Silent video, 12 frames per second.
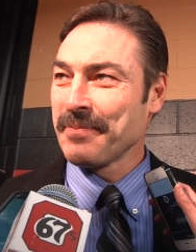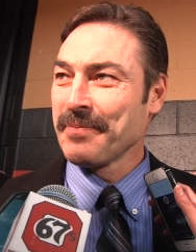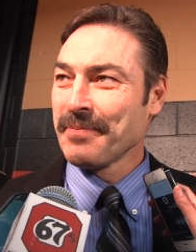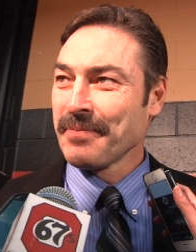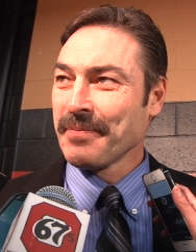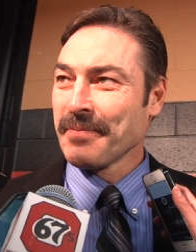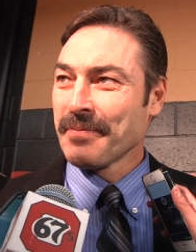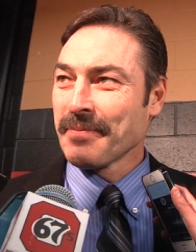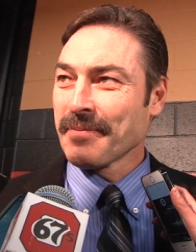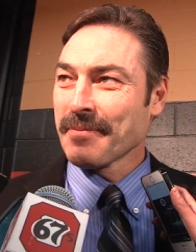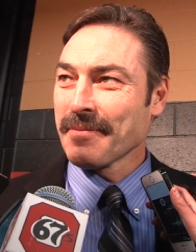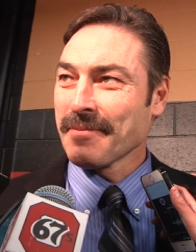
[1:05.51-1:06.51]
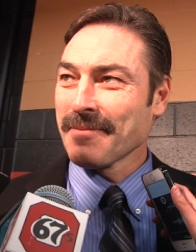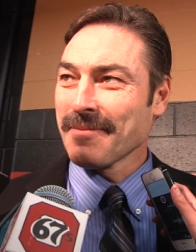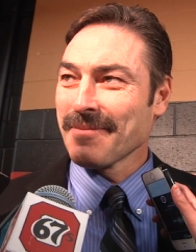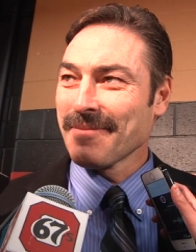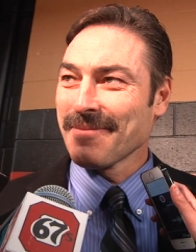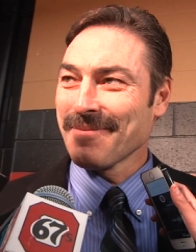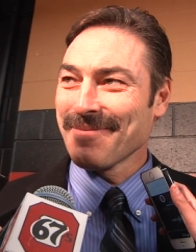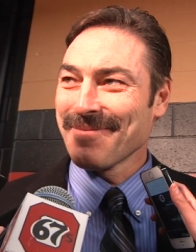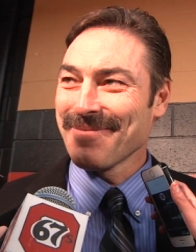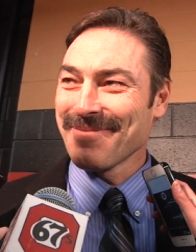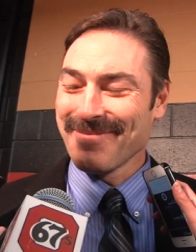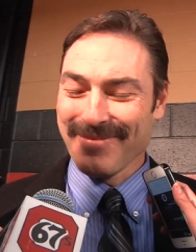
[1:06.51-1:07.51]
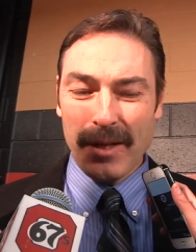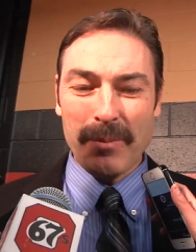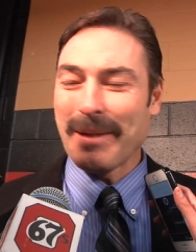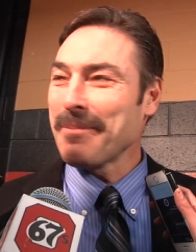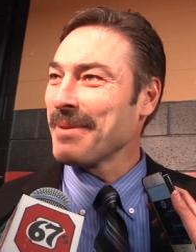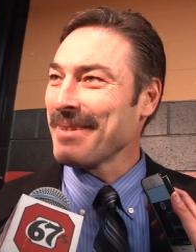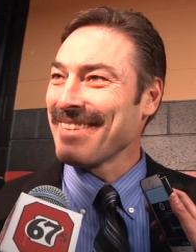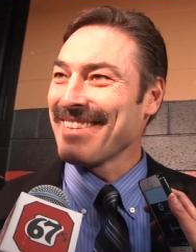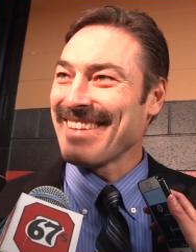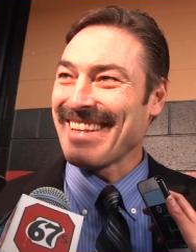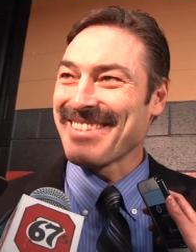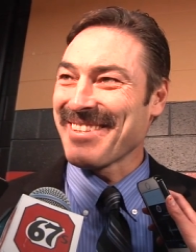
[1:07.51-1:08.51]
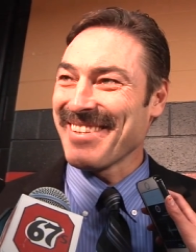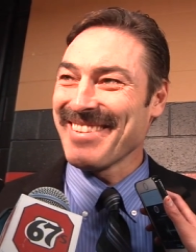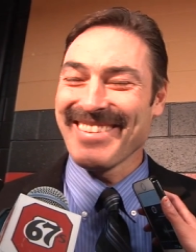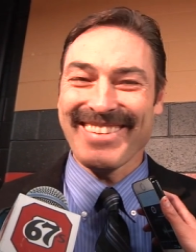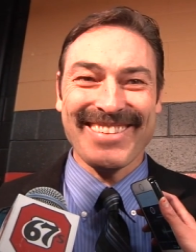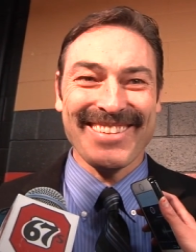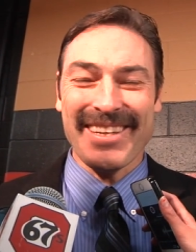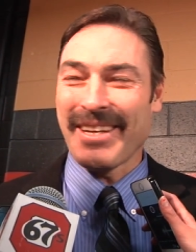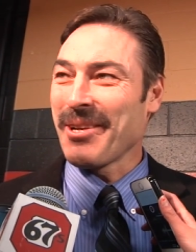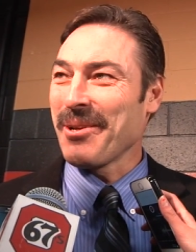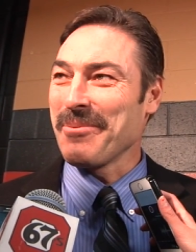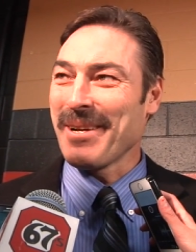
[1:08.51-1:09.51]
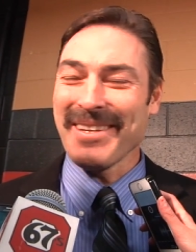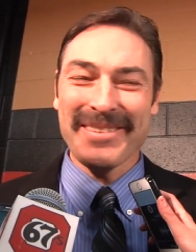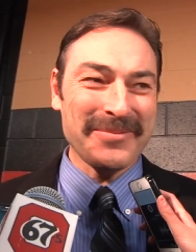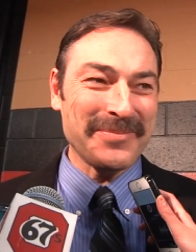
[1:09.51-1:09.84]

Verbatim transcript: No one harassing you for behind the glass too much. A little bit, but that's good in a good way.